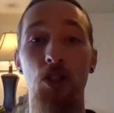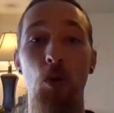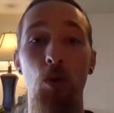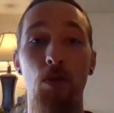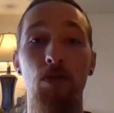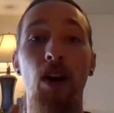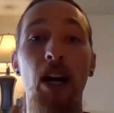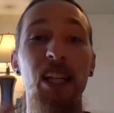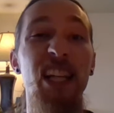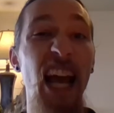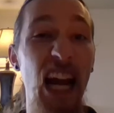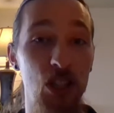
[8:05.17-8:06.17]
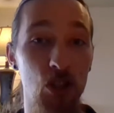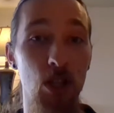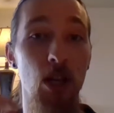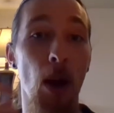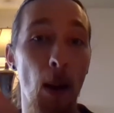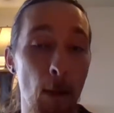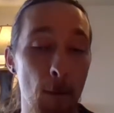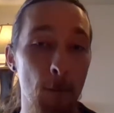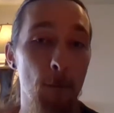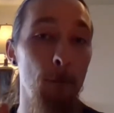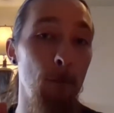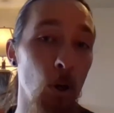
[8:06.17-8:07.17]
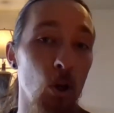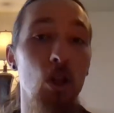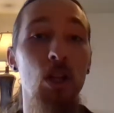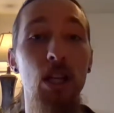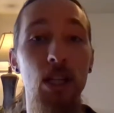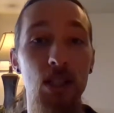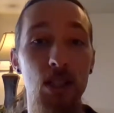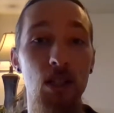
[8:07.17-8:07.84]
So we're finally actually pulling